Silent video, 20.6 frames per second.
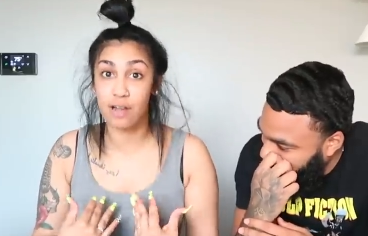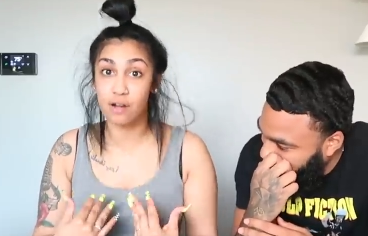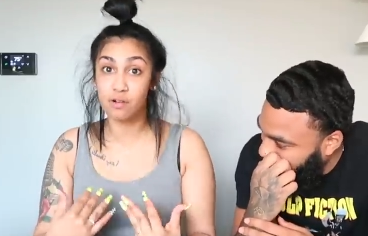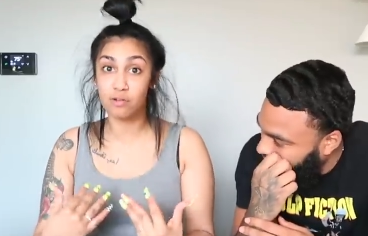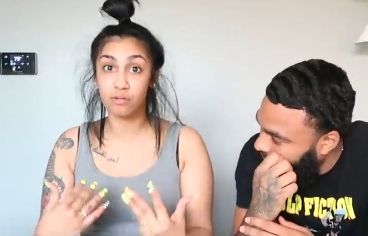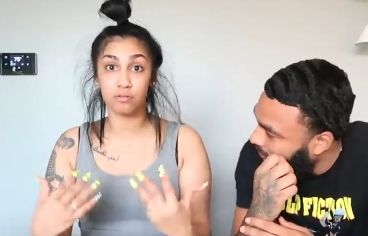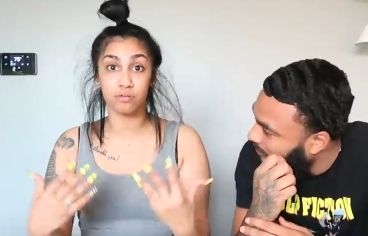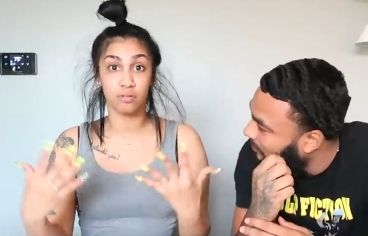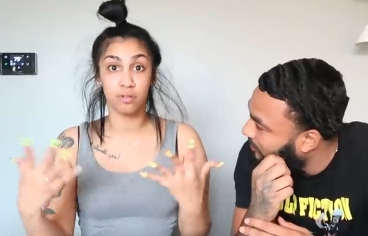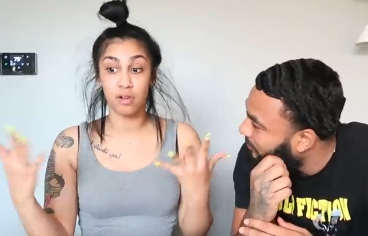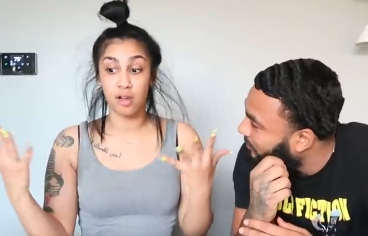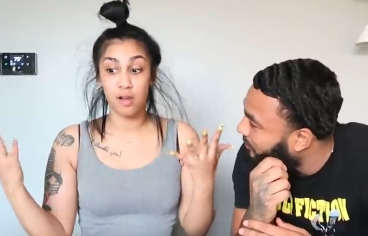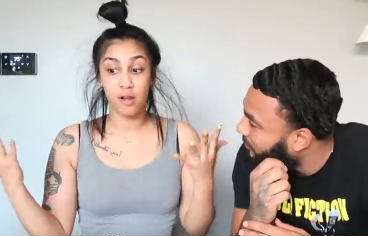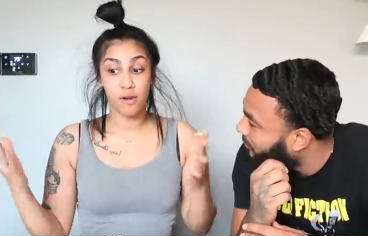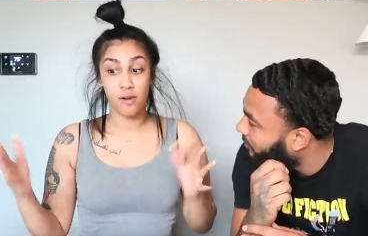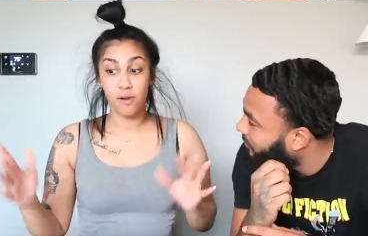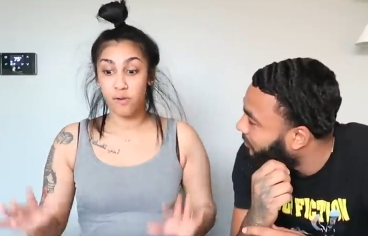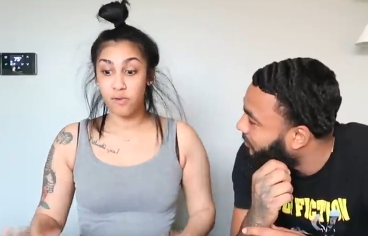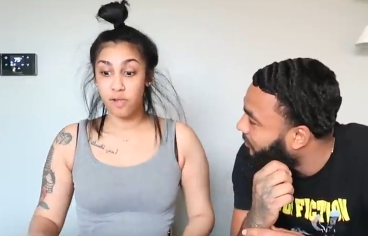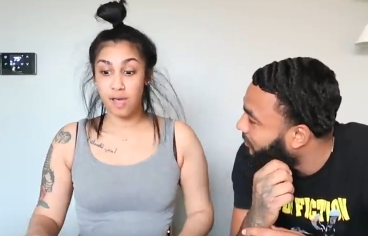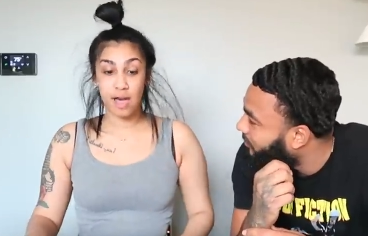Speaker 1: I
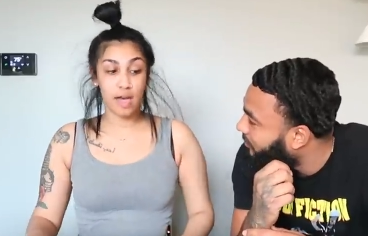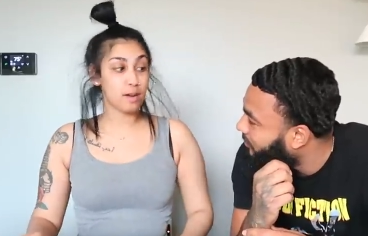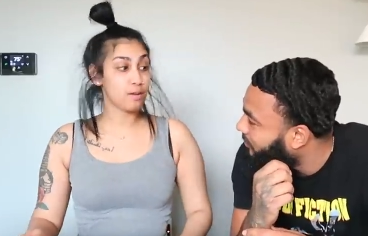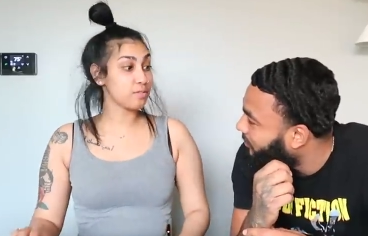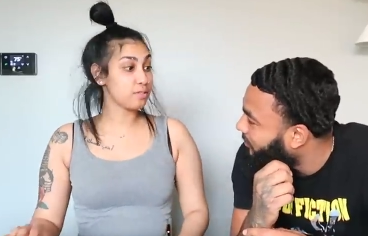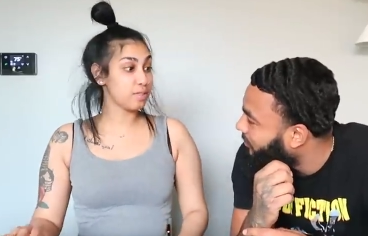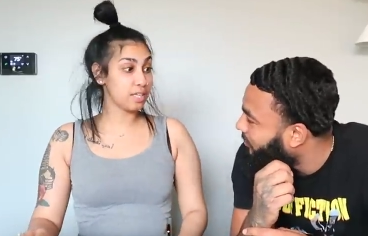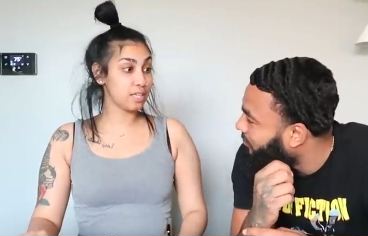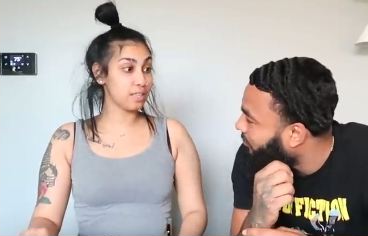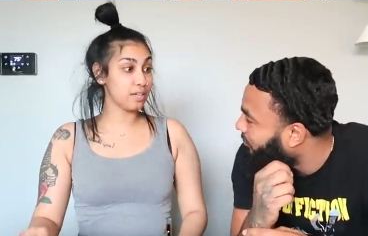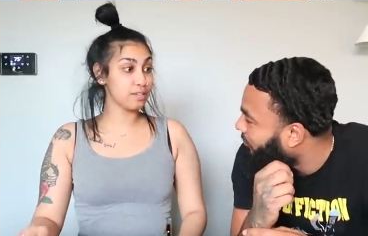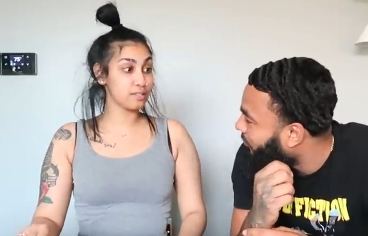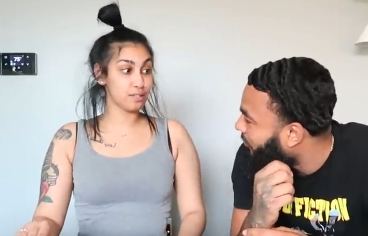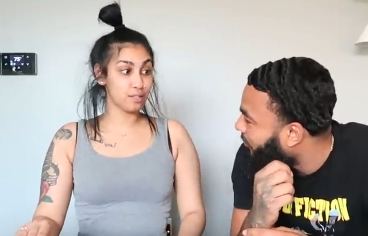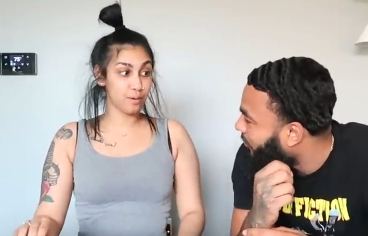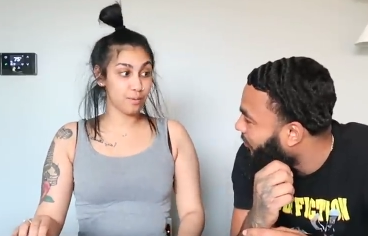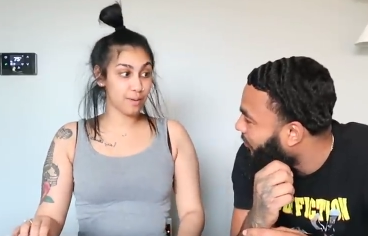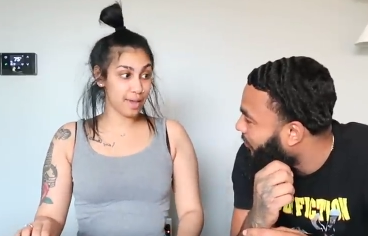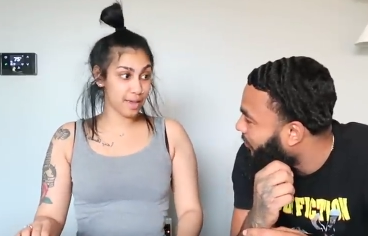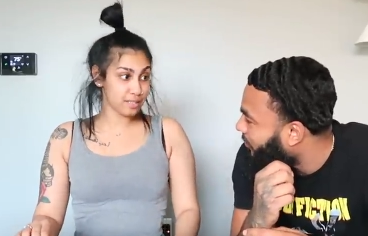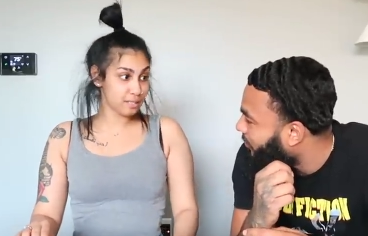don't, I don't think there's
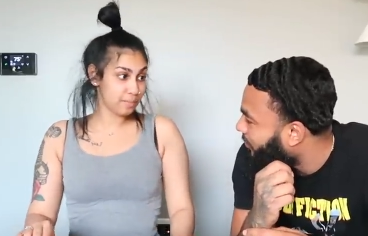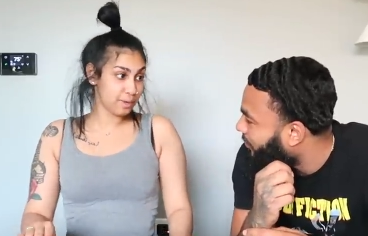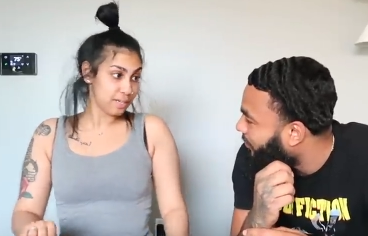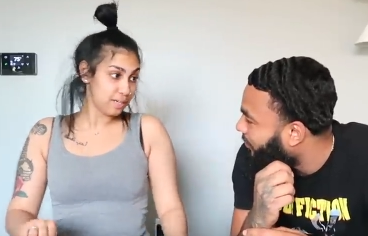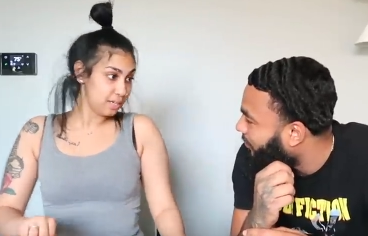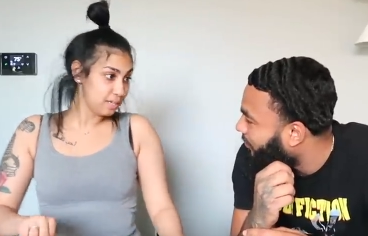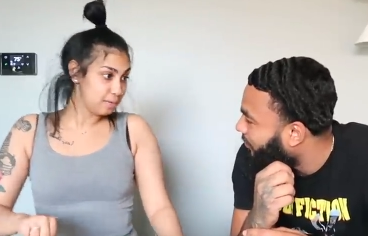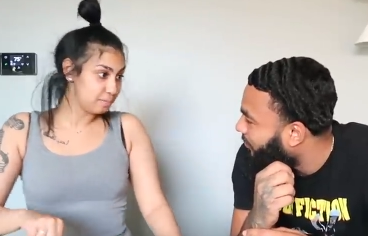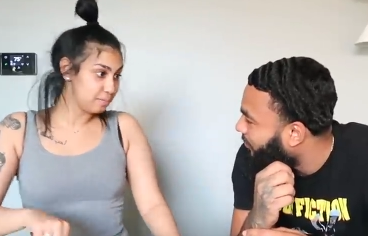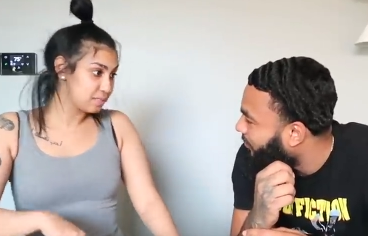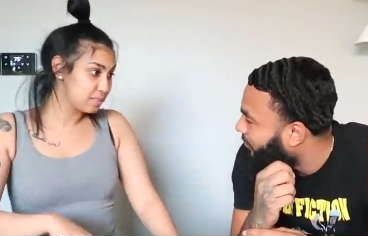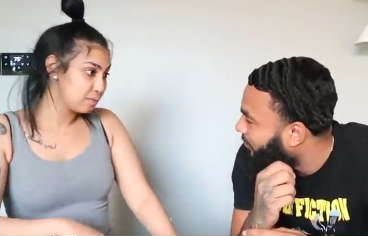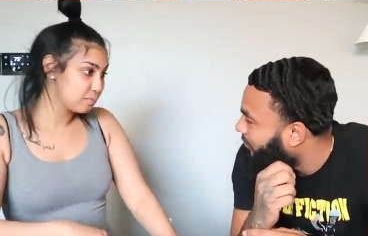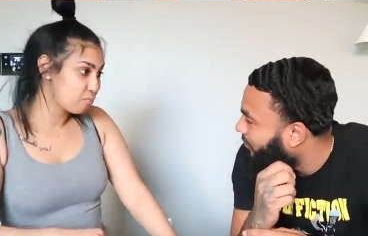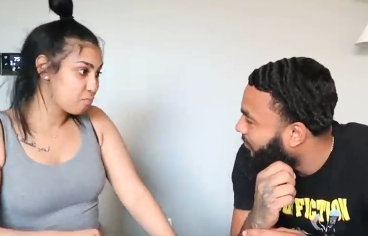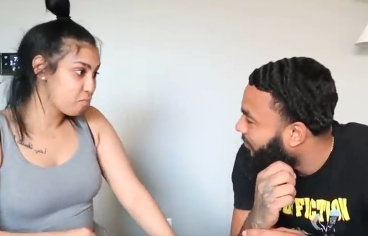no guys in my DMs.